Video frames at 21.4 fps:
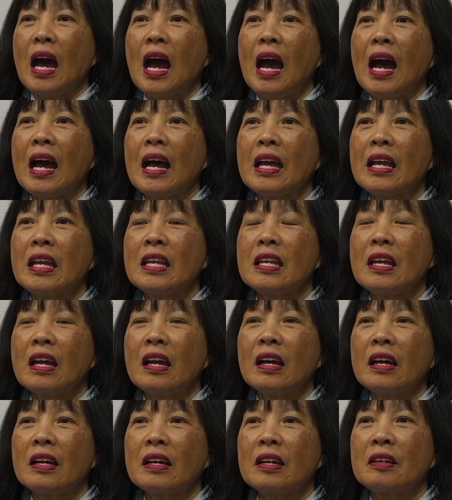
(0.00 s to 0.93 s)
I
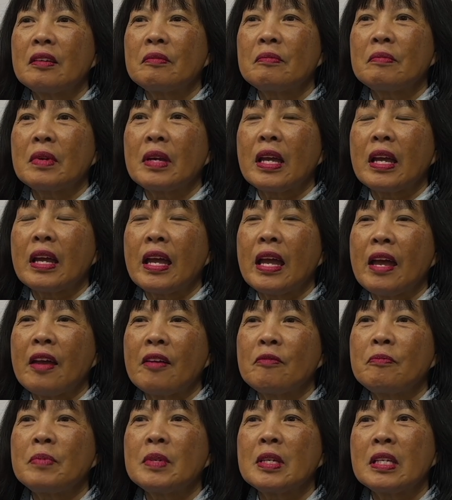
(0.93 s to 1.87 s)

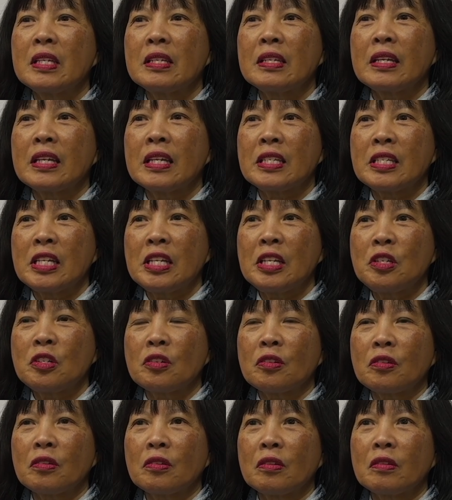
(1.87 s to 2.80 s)
have been a
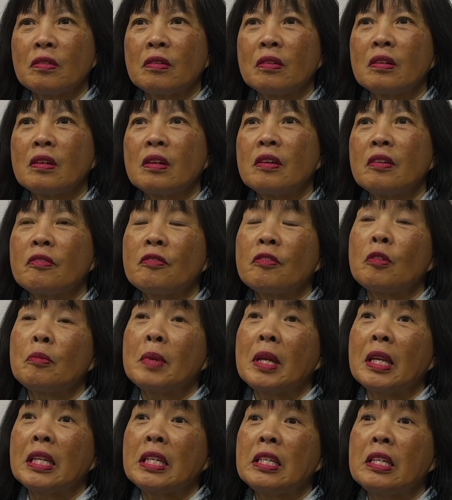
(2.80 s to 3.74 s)
teacher for
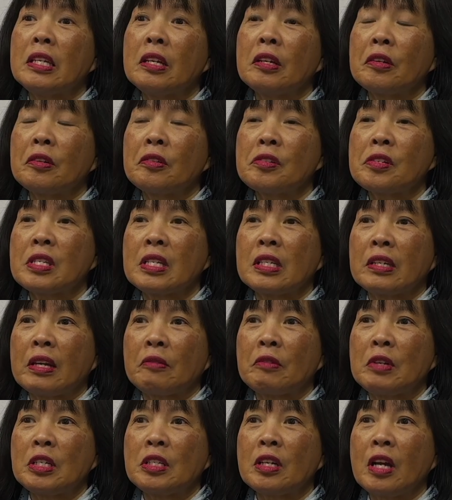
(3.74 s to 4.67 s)
many years,
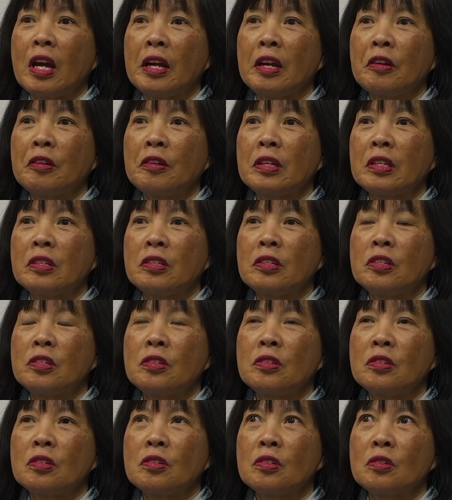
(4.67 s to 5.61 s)
and I retired in
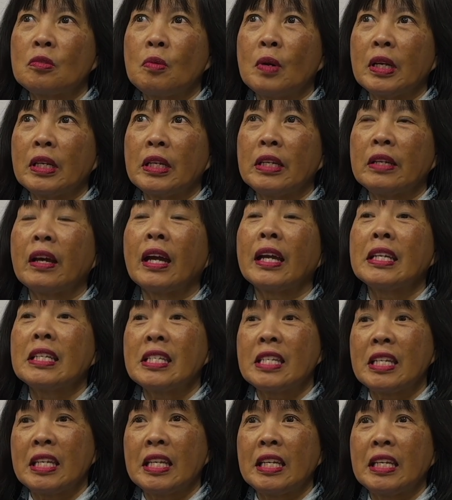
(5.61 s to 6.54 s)

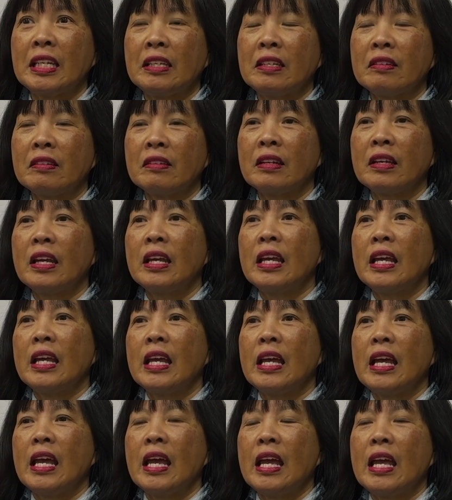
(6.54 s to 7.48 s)

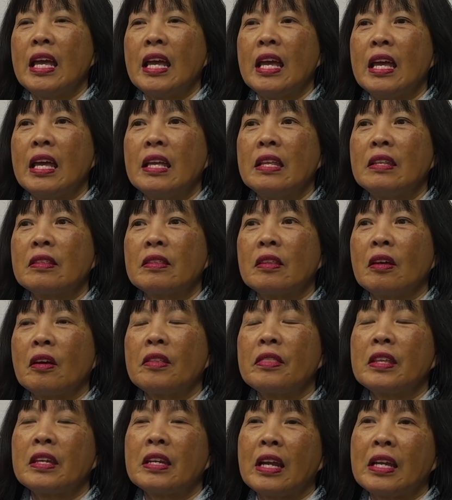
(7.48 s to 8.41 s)
2019 and
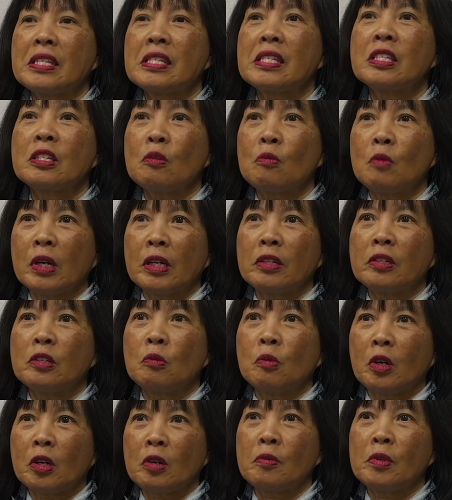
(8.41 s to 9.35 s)
thought that I still wanted
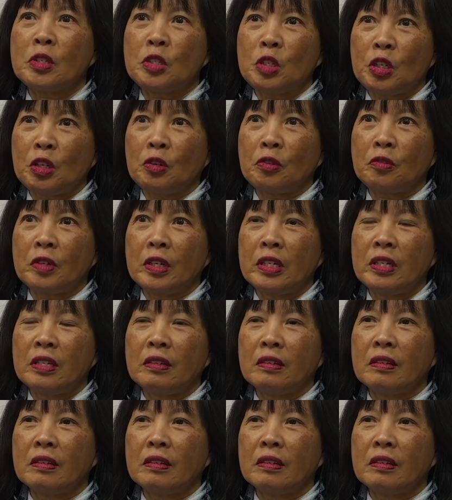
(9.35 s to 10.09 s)
to work with children.